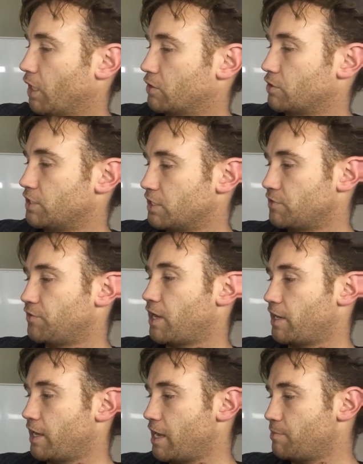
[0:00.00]
So scissors for
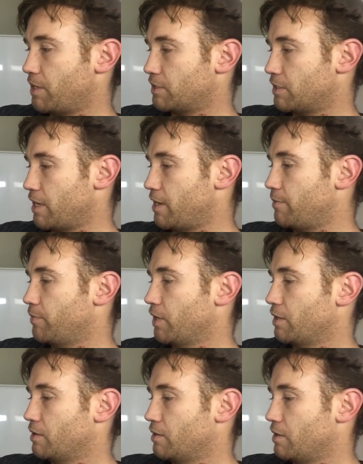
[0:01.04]
cutting hairpiece and hair,
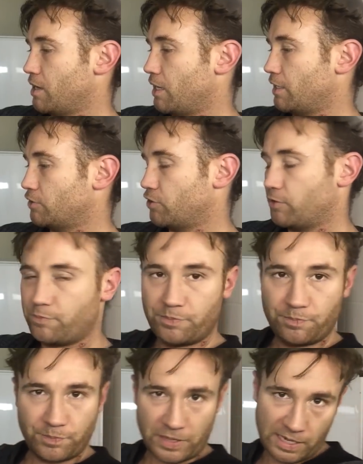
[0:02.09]
electric
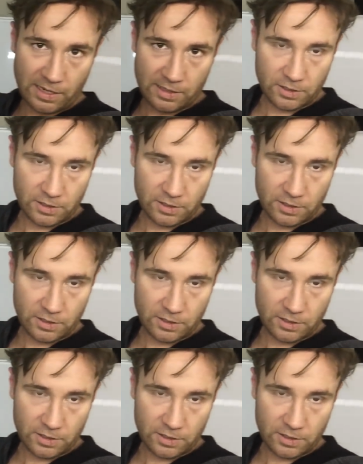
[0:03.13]
beard